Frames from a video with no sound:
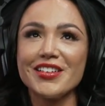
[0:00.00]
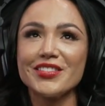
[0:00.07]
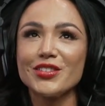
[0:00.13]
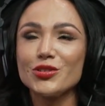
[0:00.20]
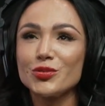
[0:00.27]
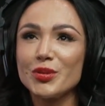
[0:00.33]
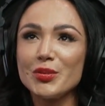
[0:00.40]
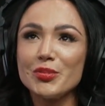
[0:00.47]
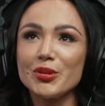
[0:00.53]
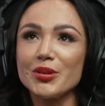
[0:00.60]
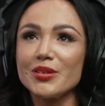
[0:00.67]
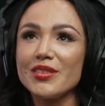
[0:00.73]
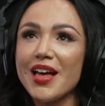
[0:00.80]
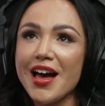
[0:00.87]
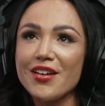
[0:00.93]
Those people are
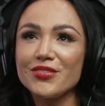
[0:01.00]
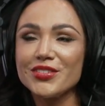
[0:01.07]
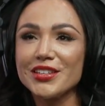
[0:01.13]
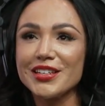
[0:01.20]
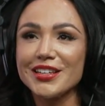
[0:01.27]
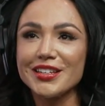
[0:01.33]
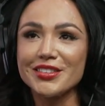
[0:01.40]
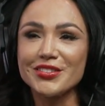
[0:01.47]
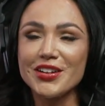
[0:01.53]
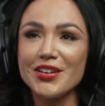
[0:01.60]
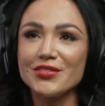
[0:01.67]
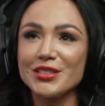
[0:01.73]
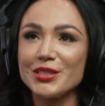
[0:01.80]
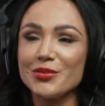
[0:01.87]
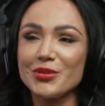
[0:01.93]
laughing, and they're
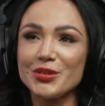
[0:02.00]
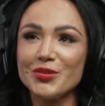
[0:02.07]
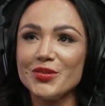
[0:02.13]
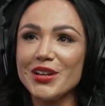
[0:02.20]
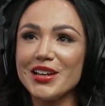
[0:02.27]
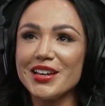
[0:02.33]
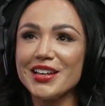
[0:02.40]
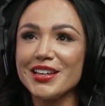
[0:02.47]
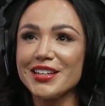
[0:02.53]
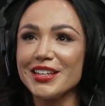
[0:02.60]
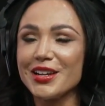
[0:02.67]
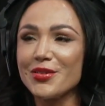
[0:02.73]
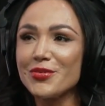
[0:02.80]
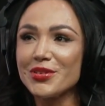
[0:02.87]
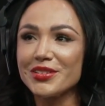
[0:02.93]
having so much fun,
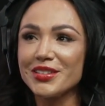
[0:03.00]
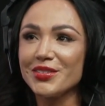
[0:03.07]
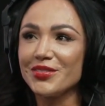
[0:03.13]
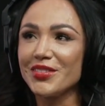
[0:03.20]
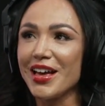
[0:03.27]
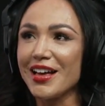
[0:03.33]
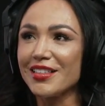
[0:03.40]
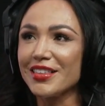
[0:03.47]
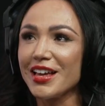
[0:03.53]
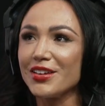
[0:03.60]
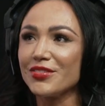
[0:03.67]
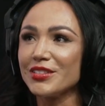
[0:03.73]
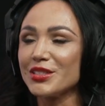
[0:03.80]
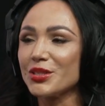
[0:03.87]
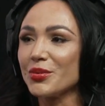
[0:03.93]
and I want to live that life.
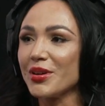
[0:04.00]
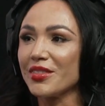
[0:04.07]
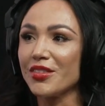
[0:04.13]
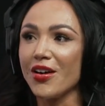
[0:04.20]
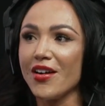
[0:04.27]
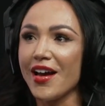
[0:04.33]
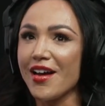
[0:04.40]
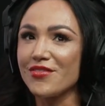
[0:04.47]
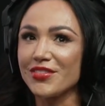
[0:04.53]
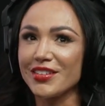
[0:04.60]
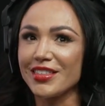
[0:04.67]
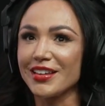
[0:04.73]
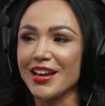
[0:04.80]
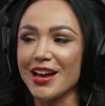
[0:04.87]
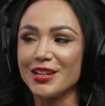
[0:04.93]
And so I thought
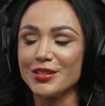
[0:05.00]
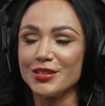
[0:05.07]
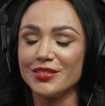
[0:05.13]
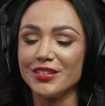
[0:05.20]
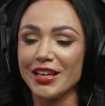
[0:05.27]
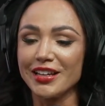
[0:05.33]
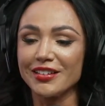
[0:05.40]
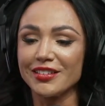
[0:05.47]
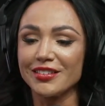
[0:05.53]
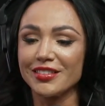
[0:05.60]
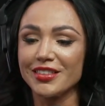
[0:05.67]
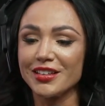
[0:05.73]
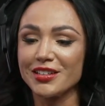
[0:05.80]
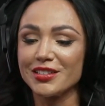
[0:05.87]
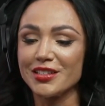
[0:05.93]
everything had, like, the
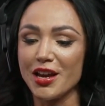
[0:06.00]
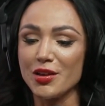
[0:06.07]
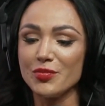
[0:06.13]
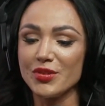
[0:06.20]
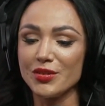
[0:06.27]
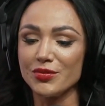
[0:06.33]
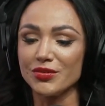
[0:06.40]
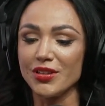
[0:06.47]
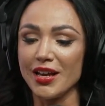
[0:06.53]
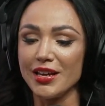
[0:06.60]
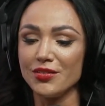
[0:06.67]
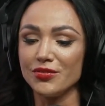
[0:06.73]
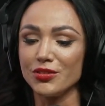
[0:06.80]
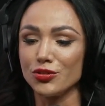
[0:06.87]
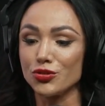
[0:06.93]
excitement of
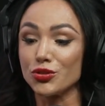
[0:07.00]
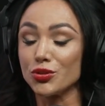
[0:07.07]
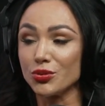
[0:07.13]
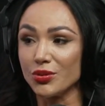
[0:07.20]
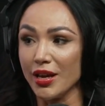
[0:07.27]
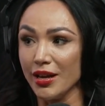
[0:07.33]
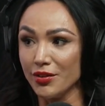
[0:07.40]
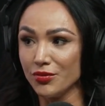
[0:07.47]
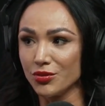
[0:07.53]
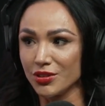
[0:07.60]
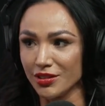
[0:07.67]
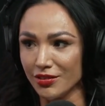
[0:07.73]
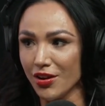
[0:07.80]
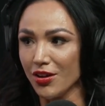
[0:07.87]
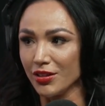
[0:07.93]
life and true life was
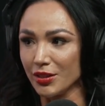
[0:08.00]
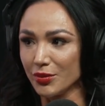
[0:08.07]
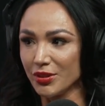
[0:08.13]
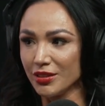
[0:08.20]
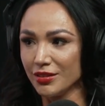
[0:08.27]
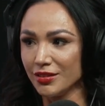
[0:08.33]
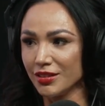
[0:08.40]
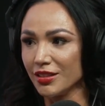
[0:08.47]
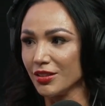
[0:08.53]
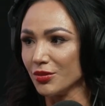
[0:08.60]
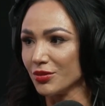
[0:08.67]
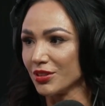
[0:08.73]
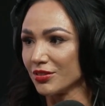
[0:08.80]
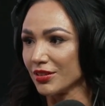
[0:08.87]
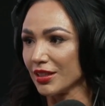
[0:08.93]
in Hollywood,
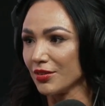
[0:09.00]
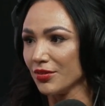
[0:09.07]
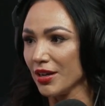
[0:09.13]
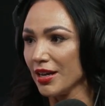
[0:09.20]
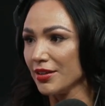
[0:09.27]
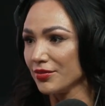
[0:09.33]
when you're, like, 5.